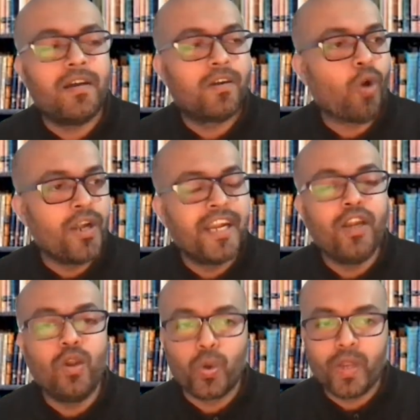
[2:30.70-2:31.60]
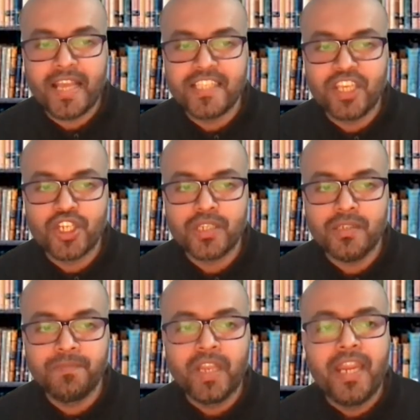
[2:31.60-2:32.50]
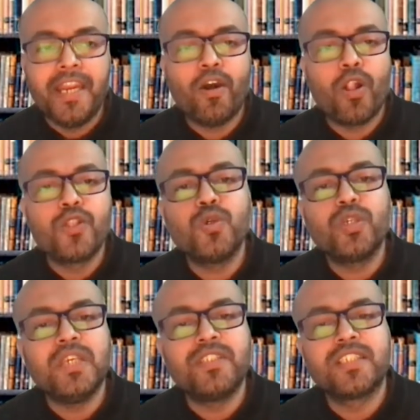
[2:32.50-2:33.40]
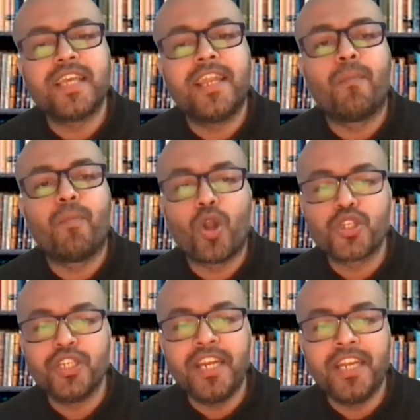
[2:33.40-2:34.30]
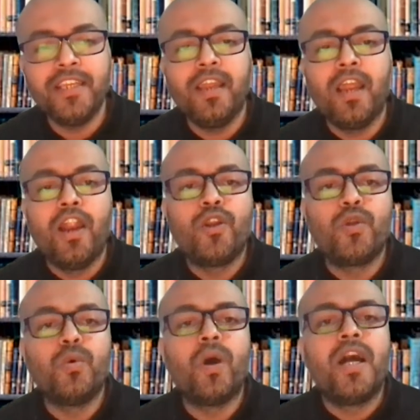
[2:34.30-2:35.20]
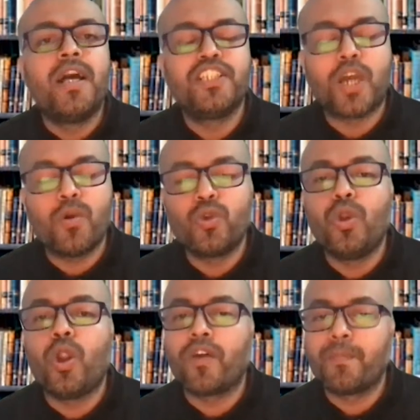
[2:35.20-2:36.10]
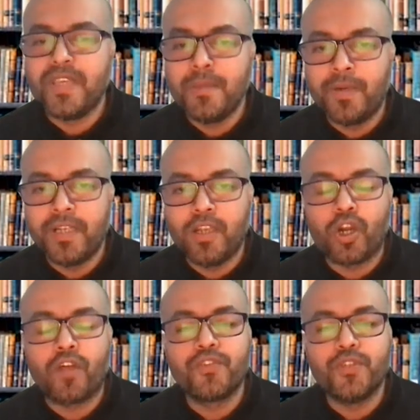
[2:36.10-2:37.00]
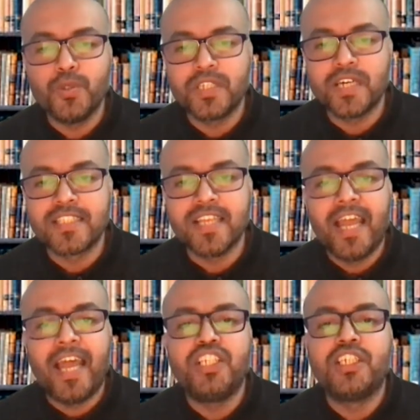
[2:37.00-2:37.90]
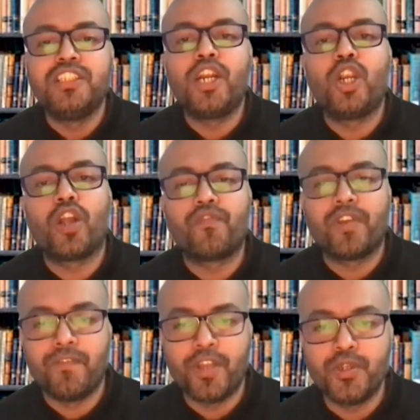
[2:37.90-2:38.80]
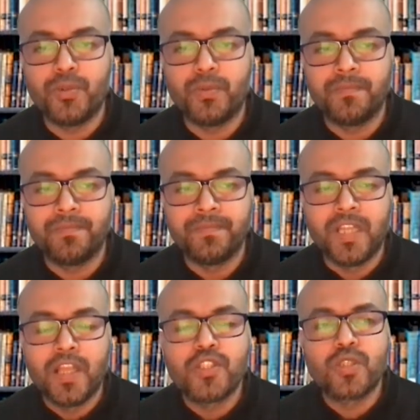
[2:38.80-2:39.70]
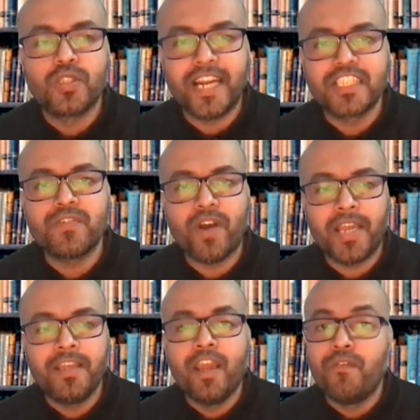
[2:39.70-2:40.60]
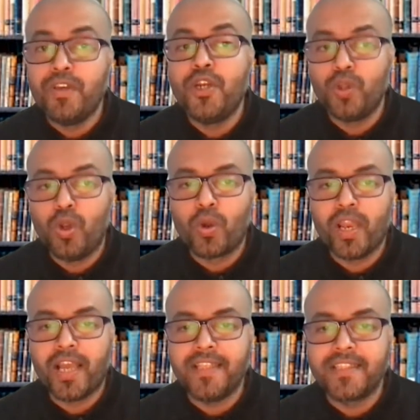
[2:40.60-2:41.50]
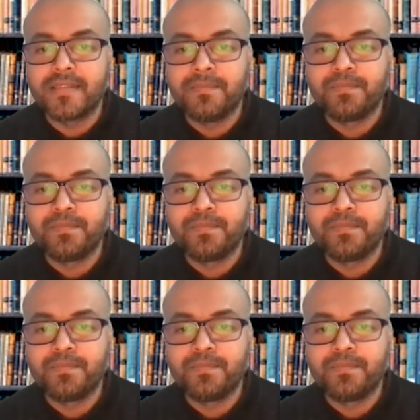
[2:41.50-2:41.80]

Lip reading: content localization, it also gives us an opportunity to reach out to a lot of people, a lot of users, and generate a lot of revenue. So that's why we need to localize.